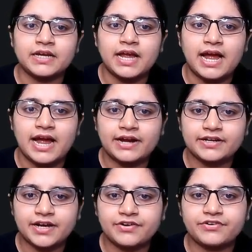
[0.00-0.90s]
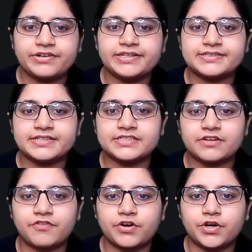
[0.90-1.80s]
and countries is
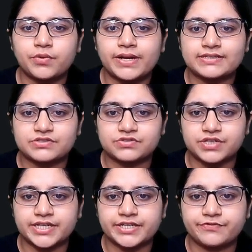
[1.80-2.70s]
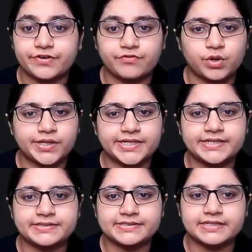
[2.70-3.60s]
referred to as trade. We have already
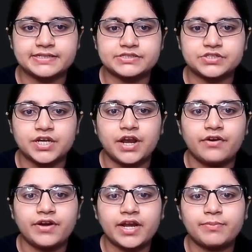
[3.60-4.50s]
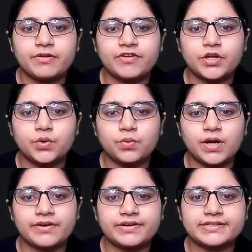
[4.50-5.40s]
discussed. Trade between two
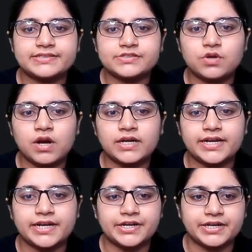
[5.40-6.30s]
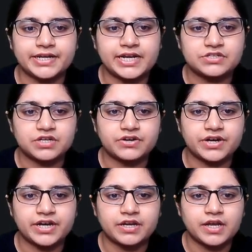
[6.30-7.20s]
countries is called international
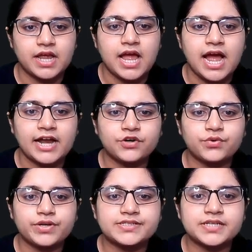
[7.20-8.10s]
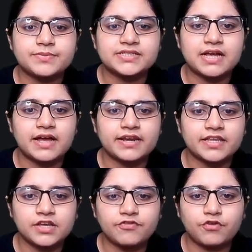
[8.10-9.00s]
trade. And tourism is
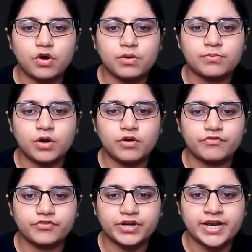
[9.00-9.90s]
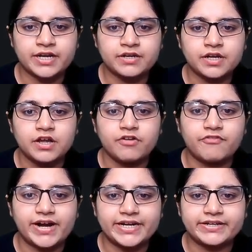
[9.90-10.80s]
another form of trade.
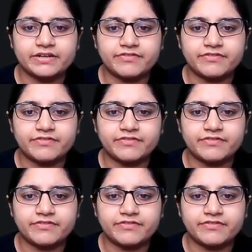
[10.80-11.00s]
Vital